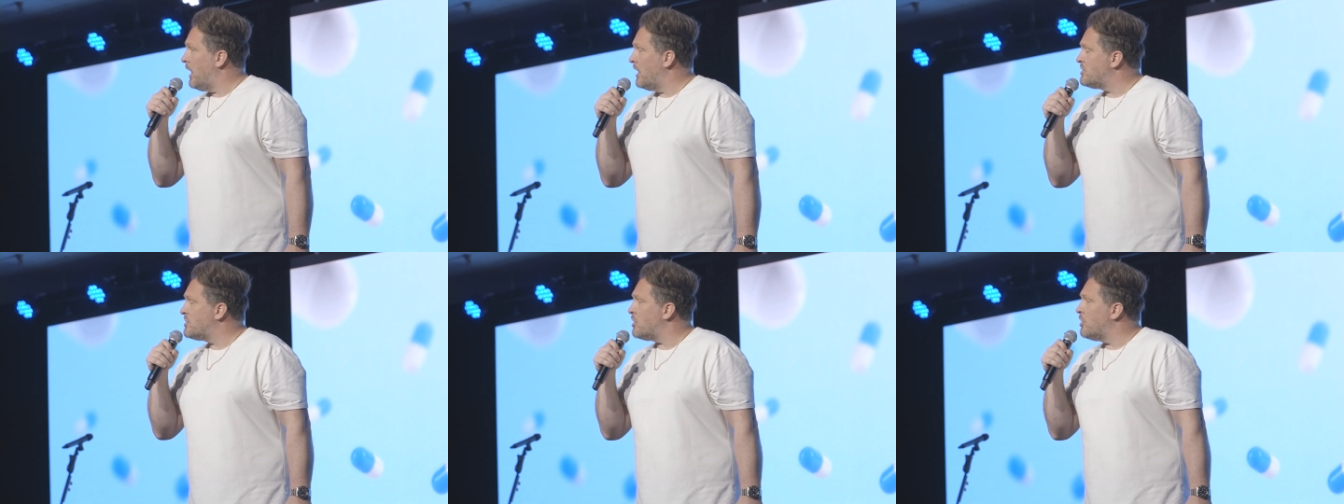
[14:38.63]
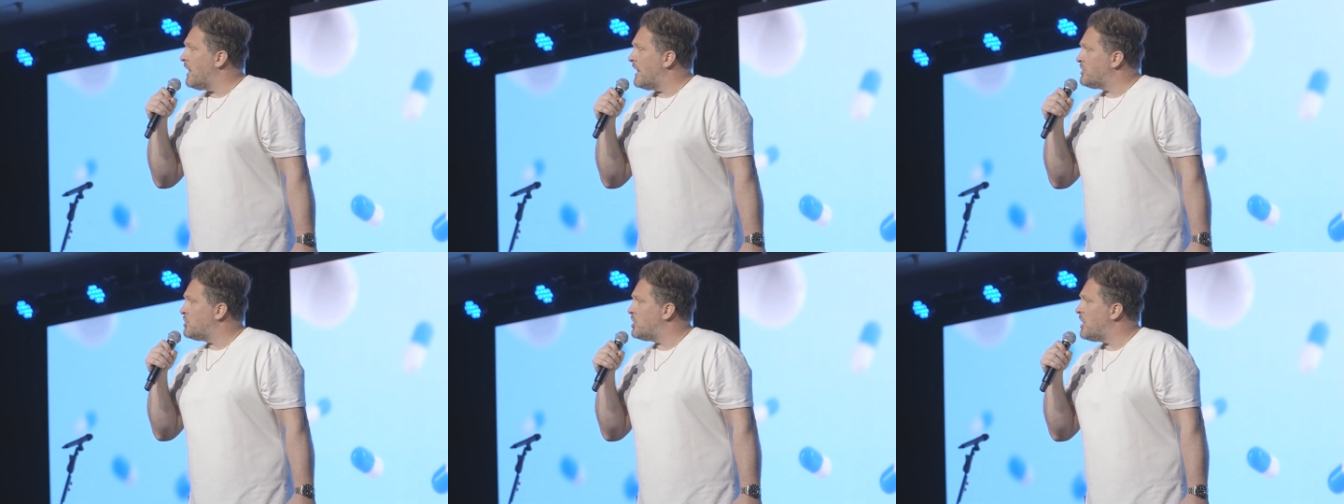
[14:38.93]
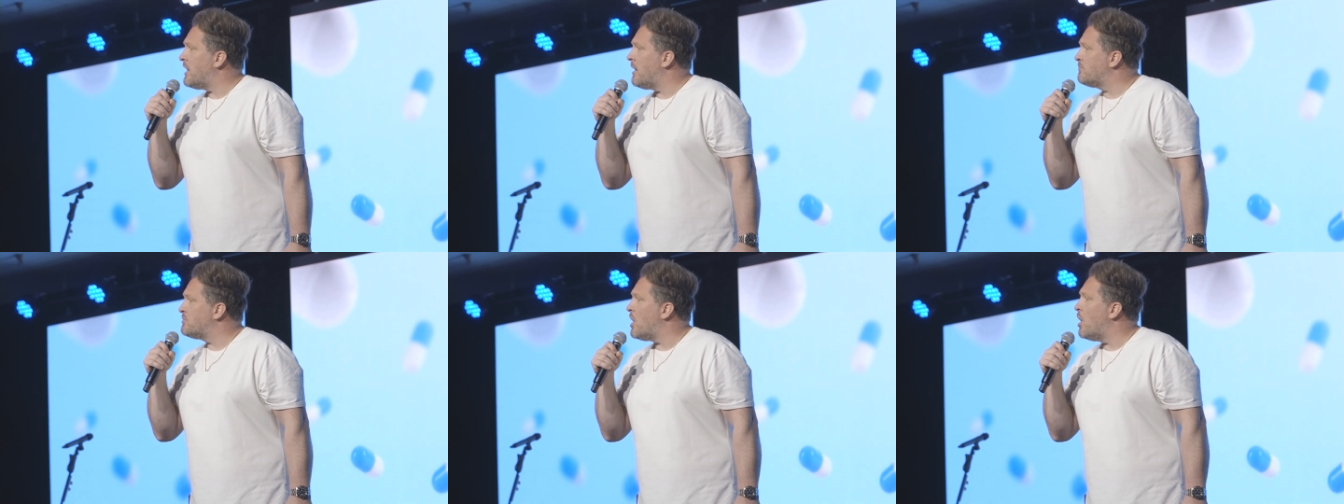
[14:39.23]
and so, like, she
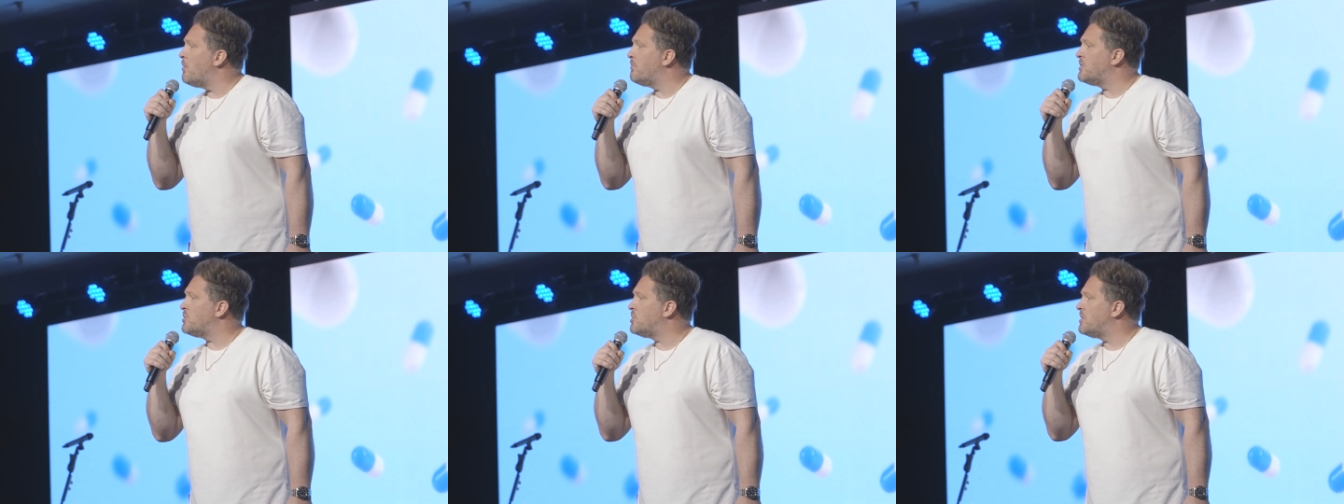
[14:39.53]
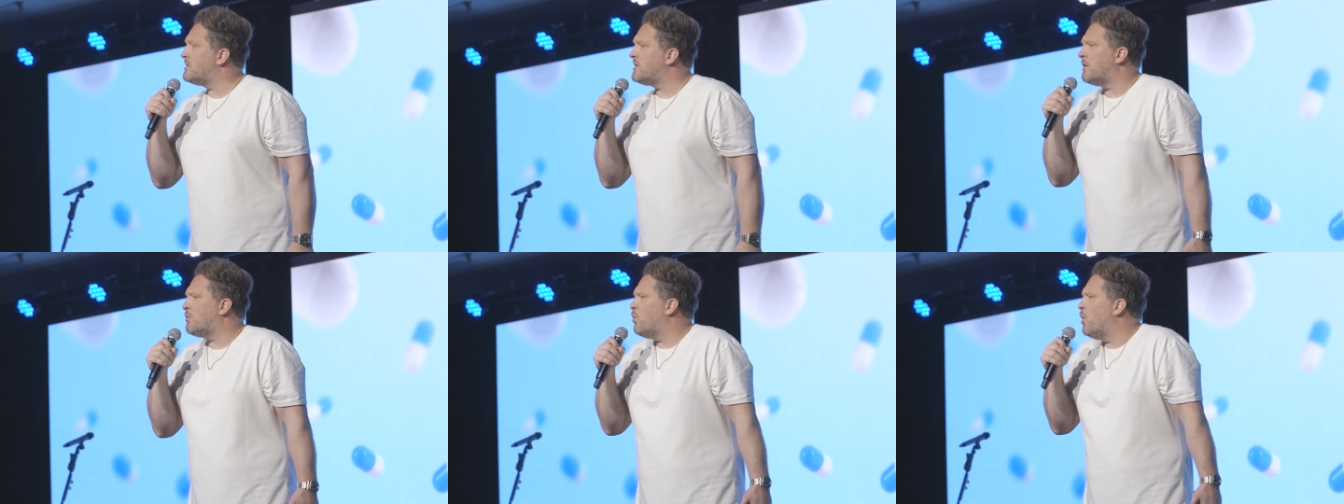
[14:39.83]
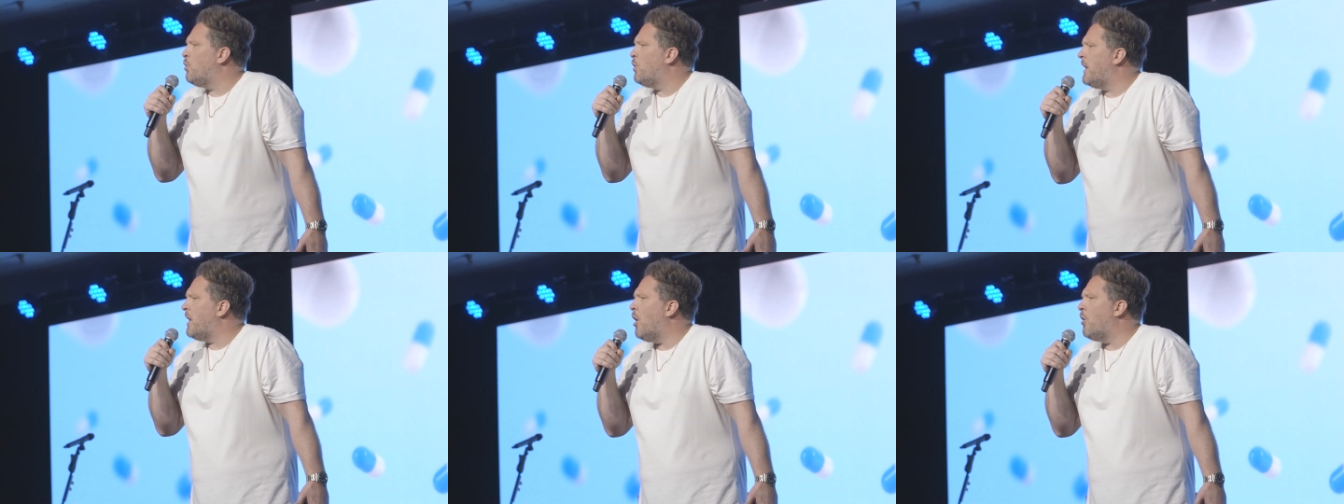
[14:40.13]
comes home and she's like, Well,
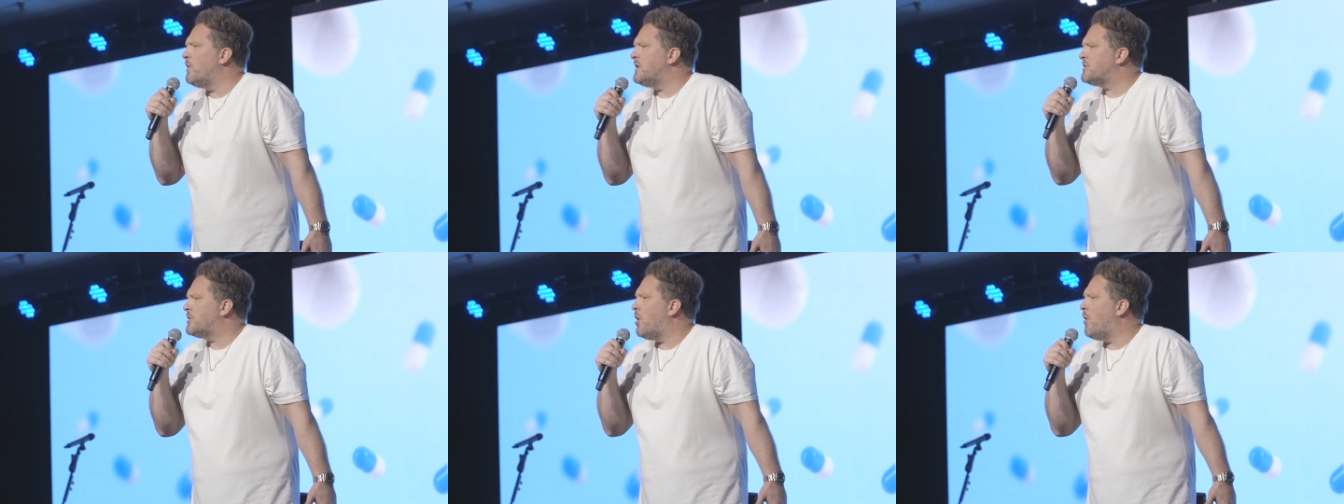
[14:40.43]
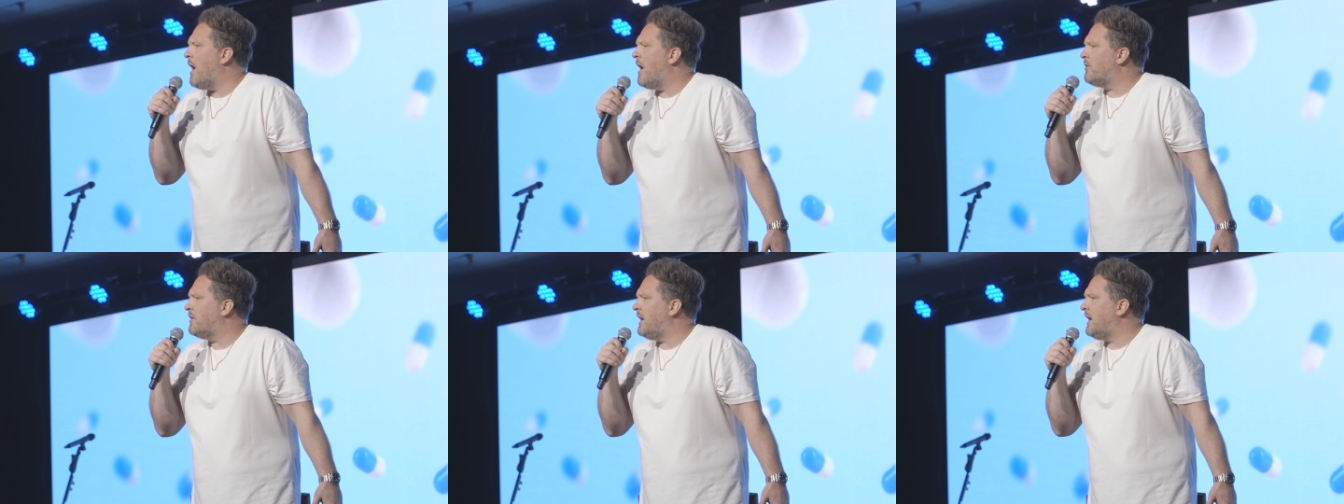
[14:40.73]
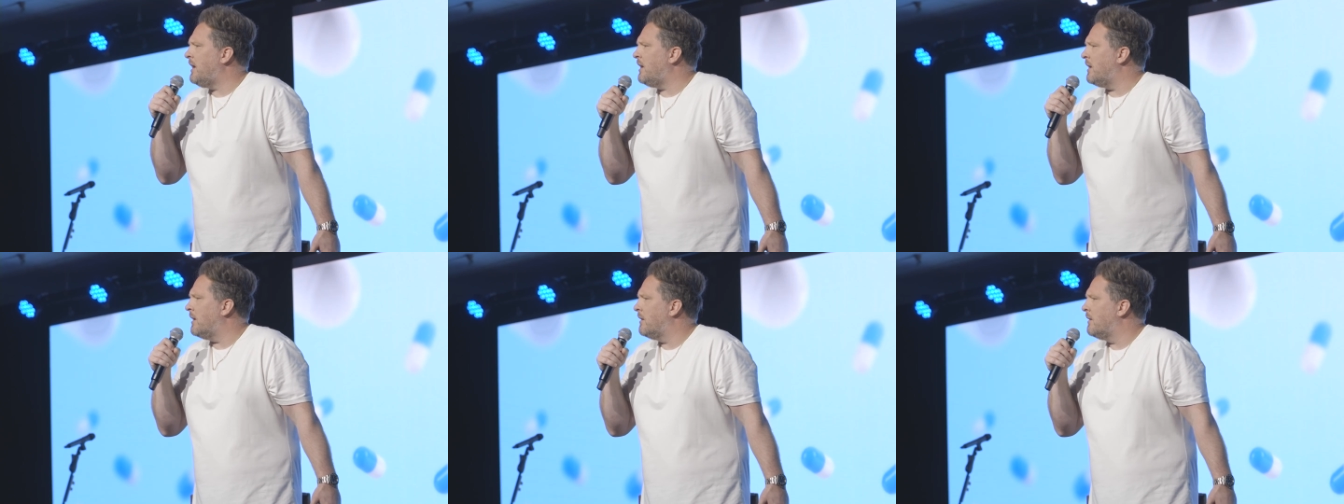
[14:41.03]
we always go out and
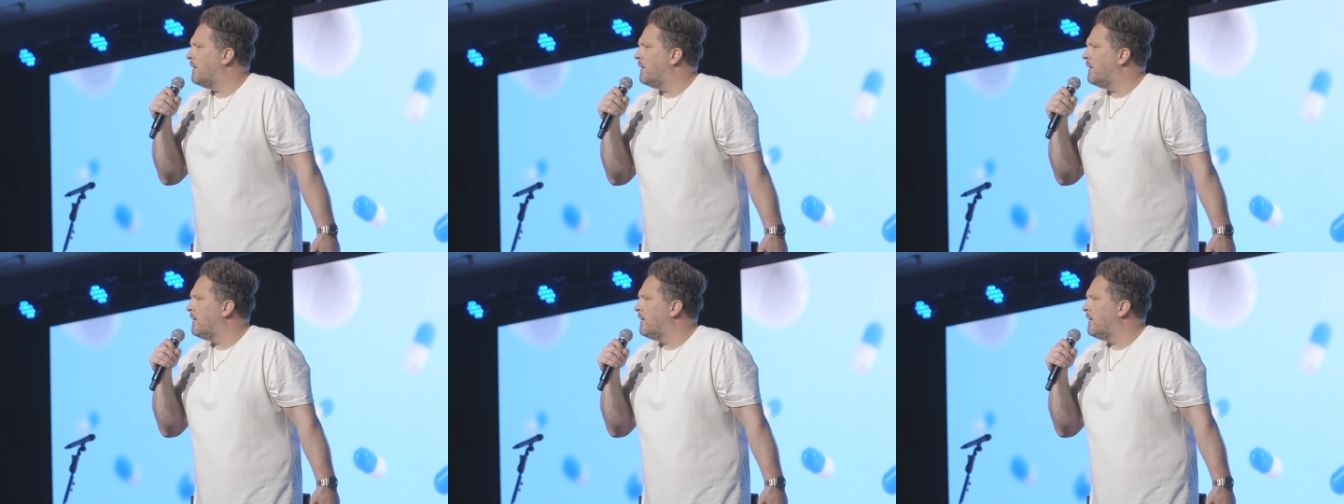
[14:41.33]
eat.